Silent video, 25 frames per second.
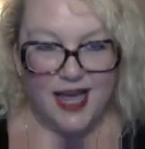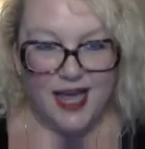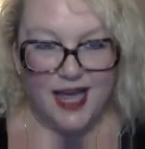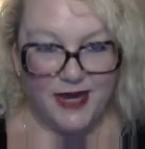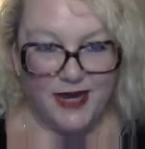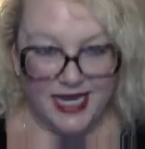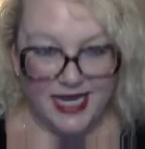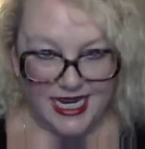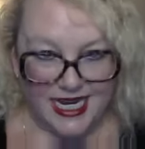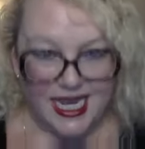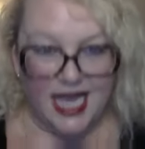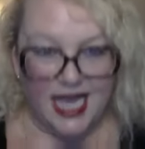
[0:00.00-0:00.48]

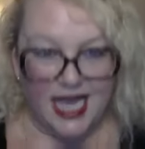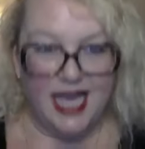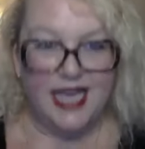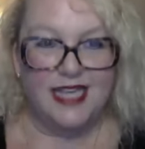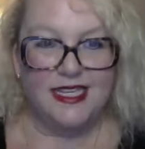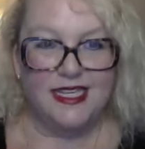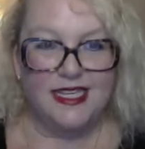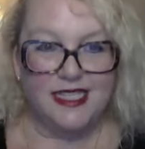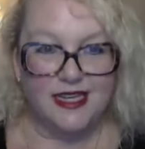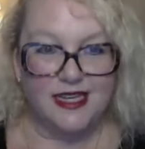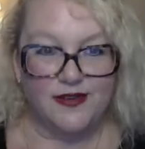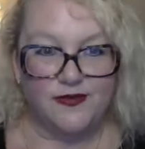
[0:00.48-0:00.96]

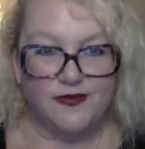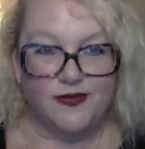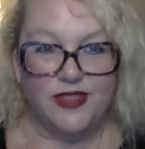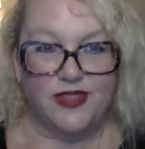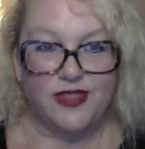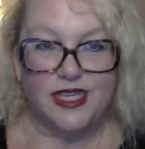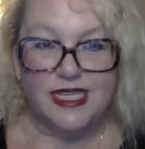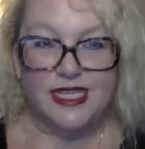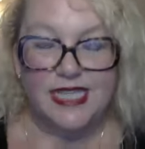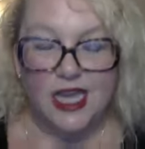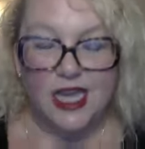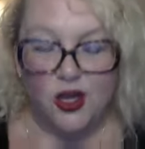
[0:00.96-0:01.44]
because of
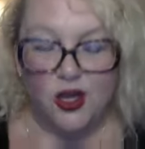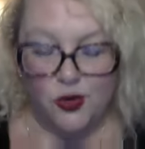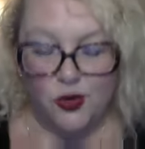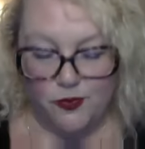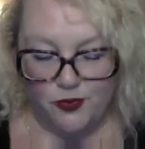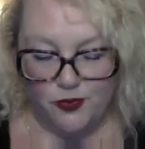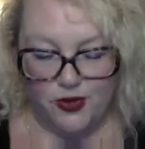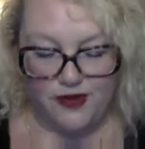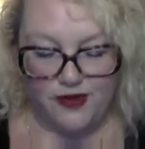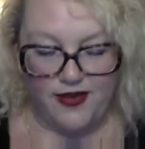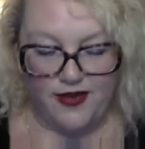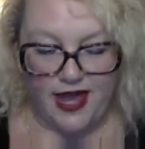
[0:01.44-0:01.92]
this help
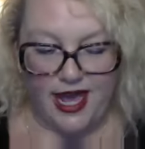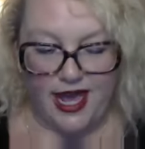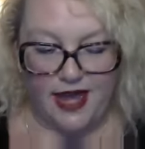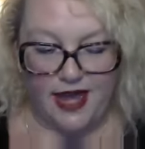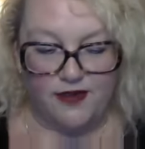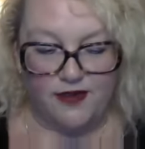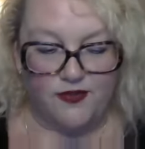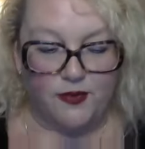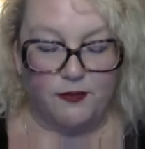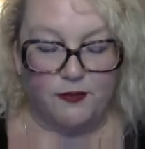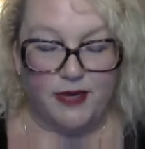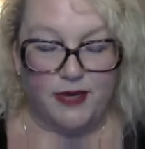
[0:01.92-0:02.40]
we've
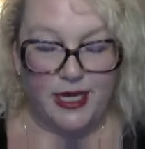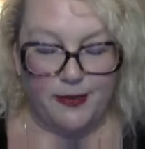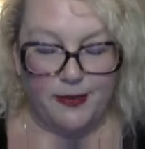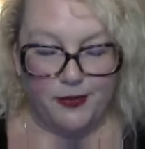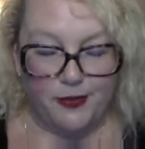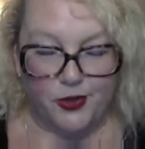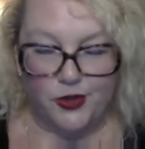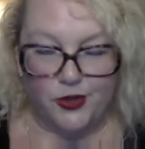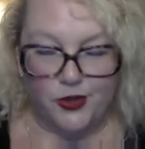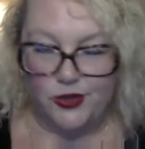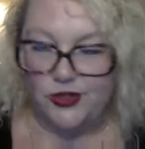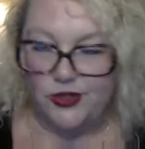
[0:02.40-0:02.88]
had from
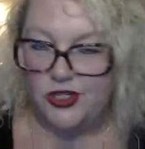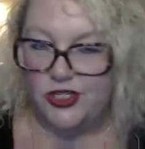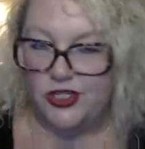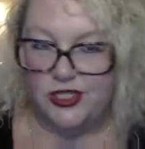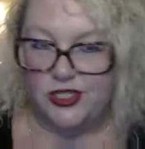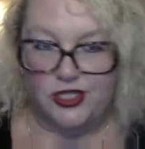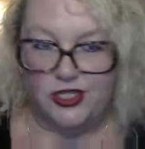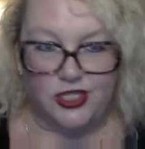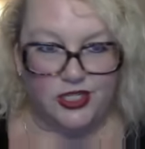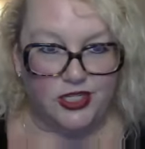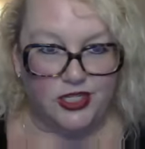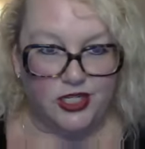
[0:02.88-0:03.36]
people who just
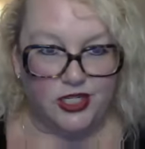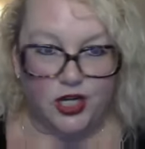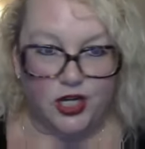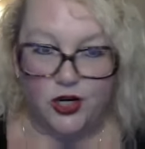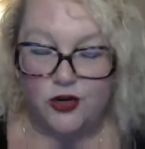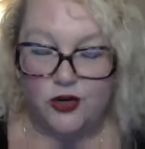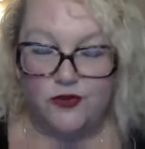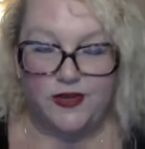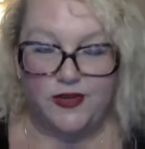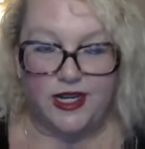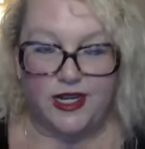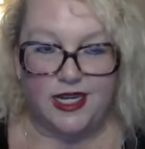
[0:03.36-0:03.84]

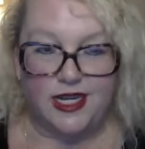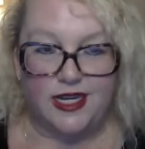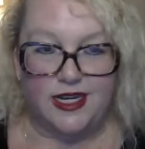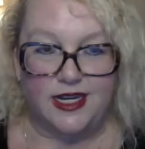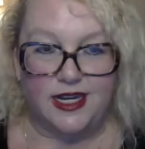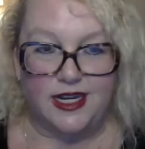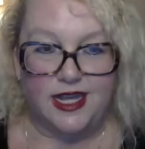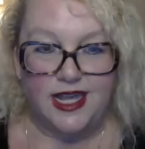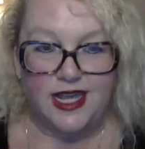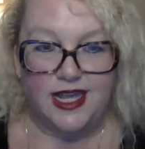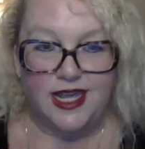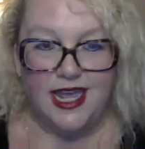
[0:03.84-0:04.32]
dove
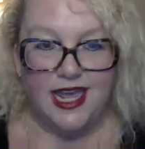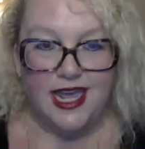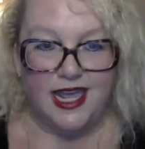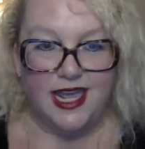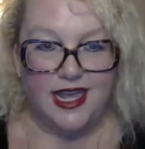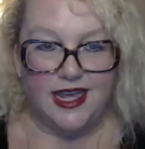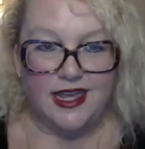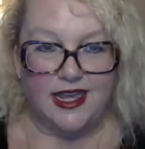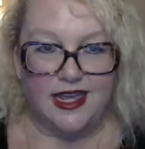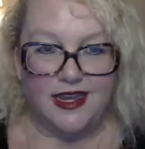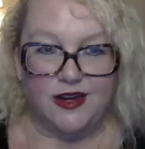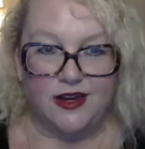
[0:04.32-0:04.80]
in
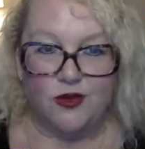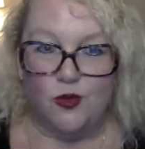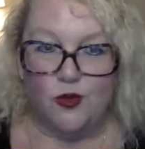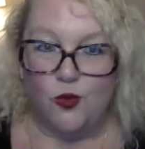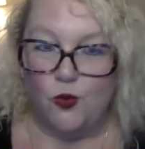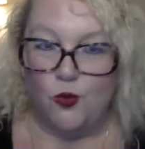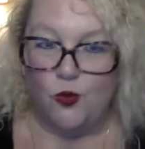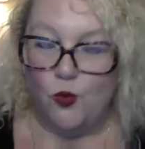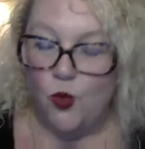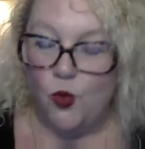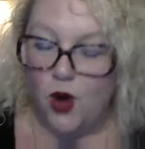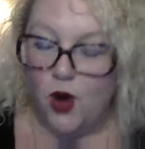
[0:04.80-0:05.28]
and
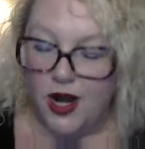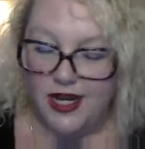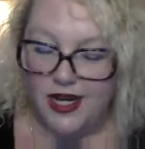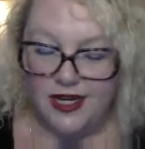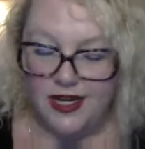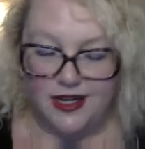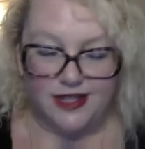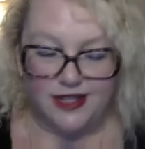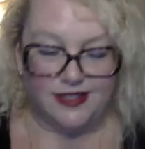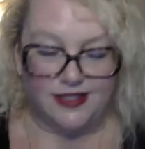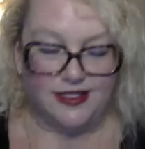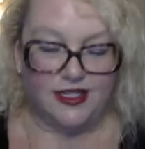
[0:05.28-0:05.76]
wanted
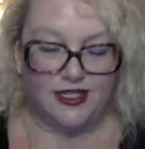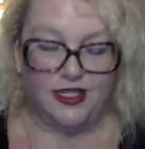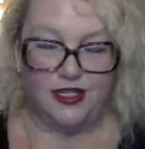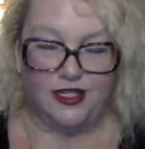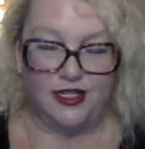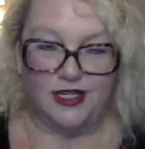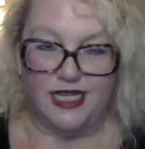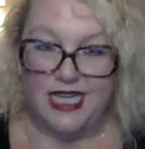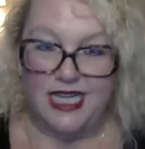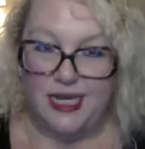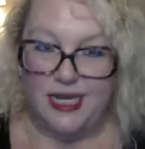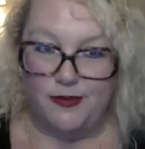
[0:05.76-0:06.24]
us
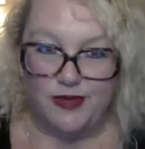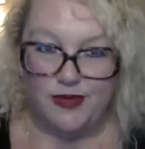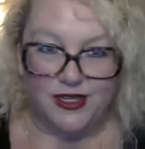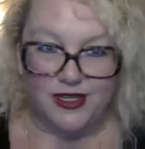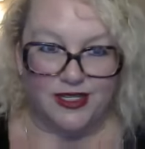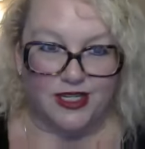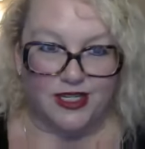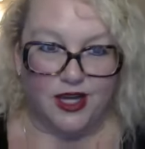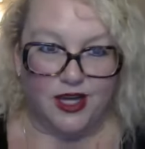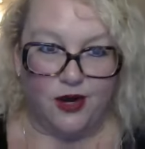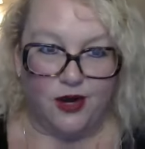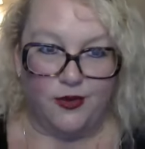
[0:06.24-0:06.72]
to keep
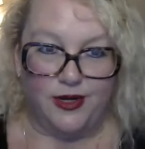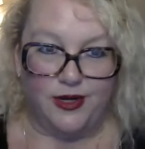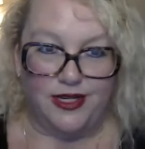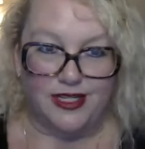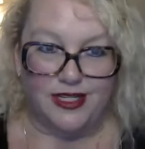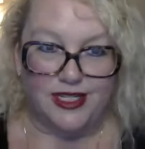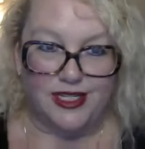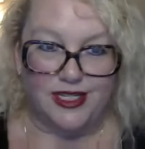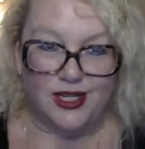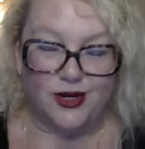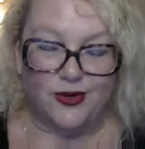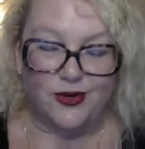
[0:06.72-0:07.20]
this going.
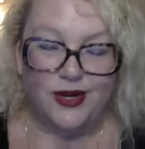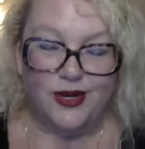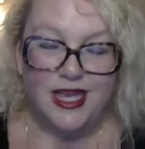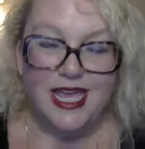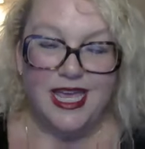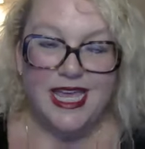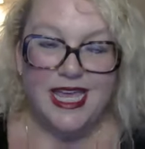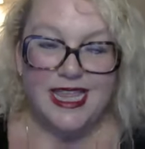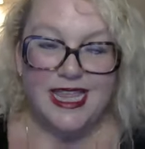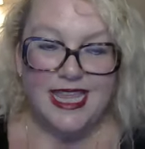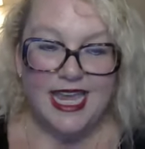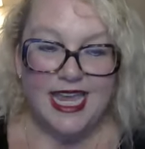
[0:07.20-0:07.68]
So
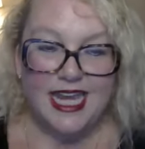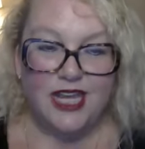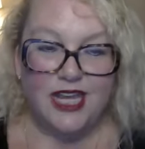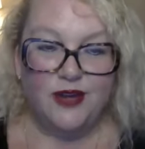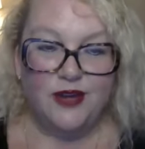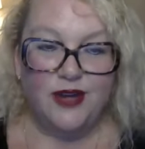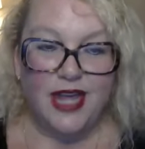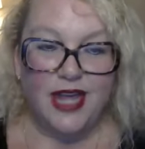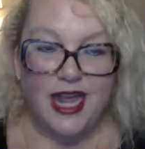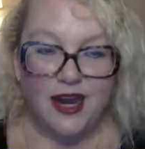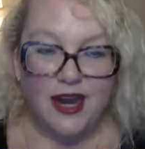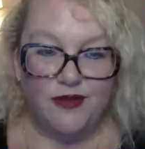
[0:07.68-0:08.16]
thank you
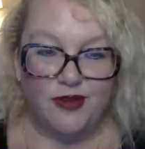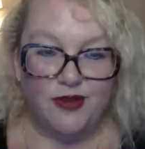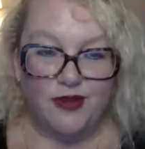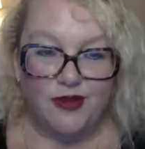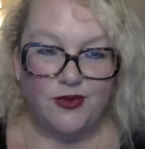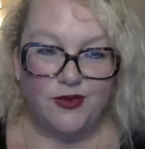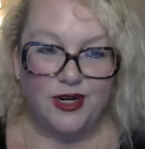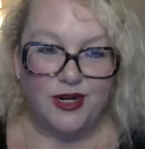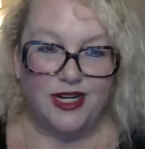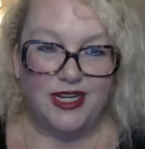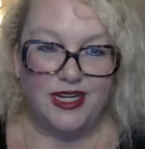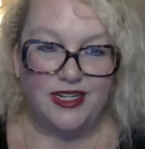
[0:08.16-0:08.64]
to
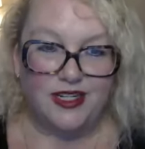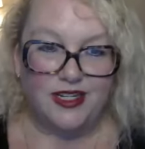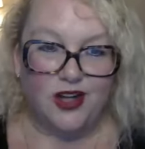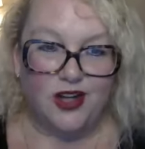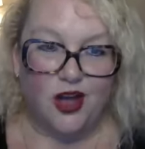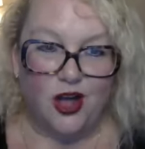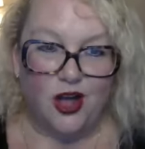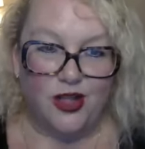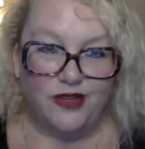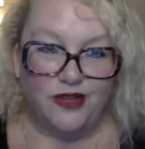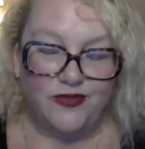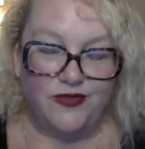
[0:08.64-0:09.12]
everyone and to
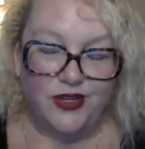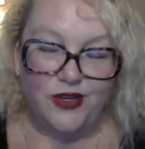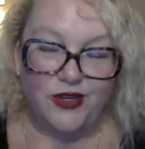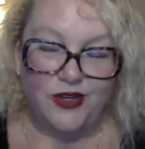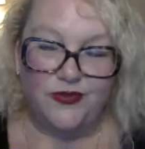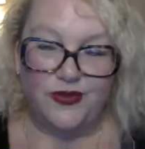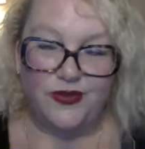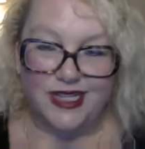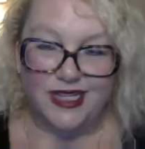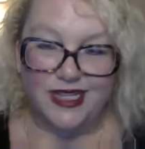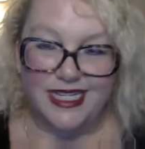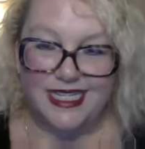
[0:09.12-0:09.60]
all of you
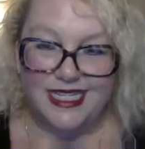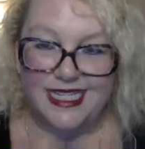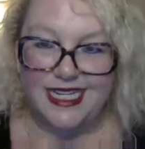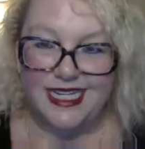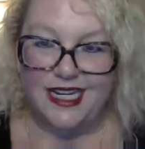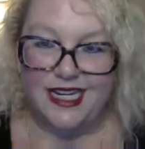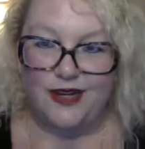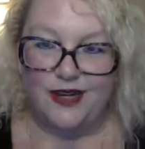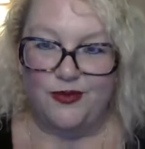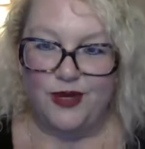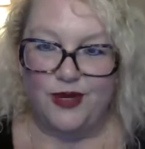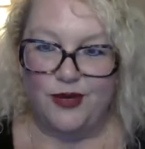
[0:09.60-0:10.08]
for
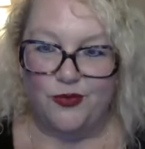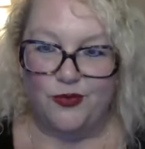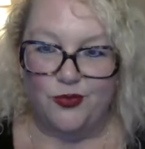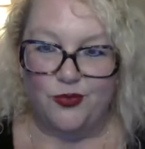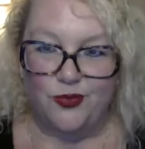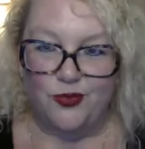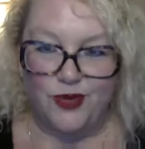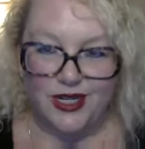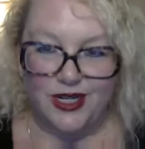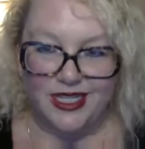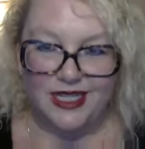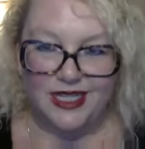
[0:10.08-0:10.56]
listening. We
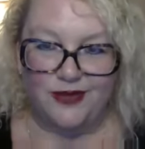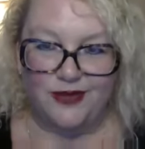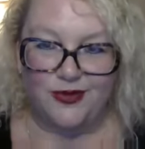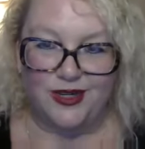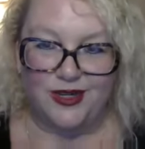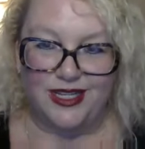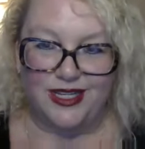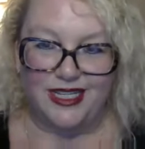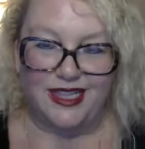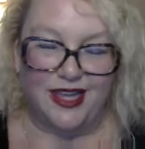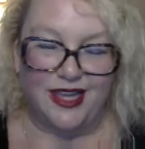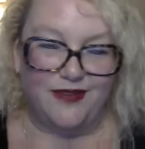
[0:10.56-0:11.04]
really,
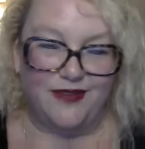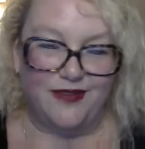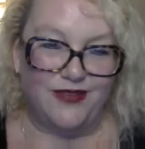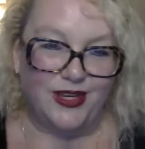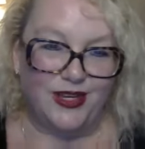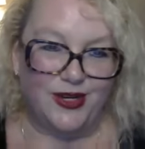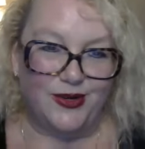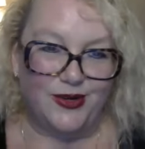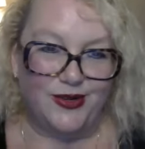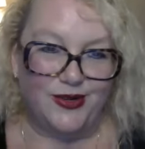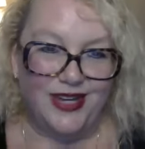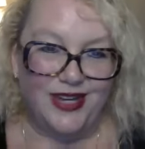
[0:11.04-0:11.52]
really love
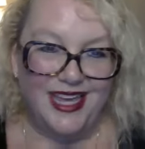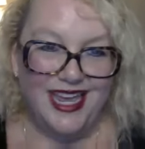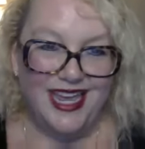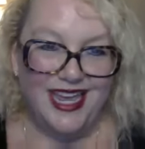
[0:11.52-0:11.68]
you.